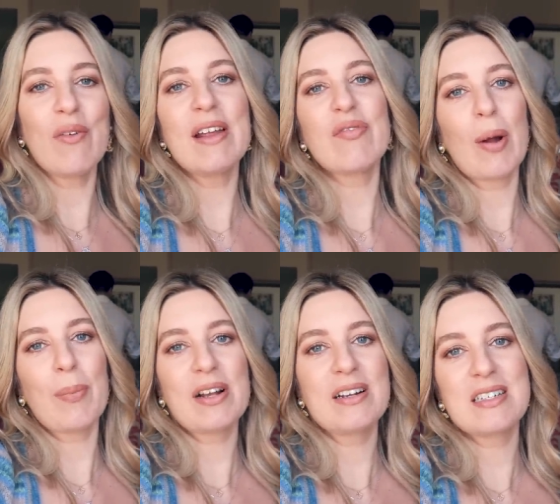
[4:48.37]
I'll leave
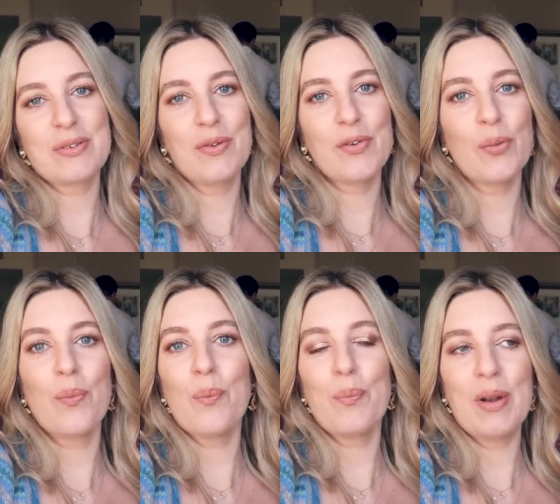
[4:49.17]
that pregnancy
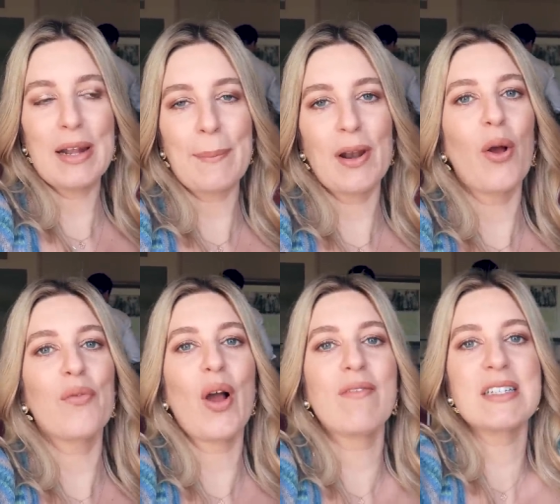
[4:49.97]
reveal link below
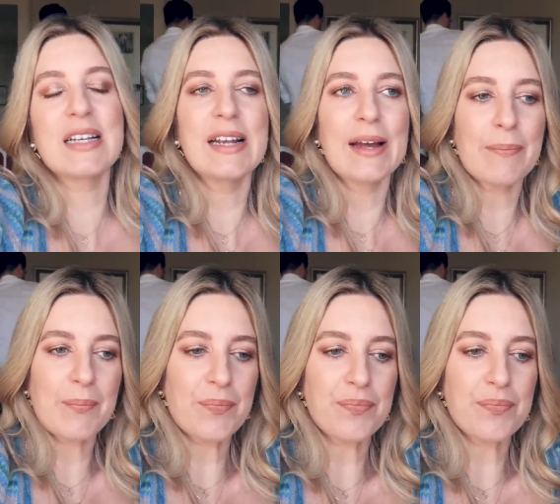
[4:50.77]
if you haven't seen it.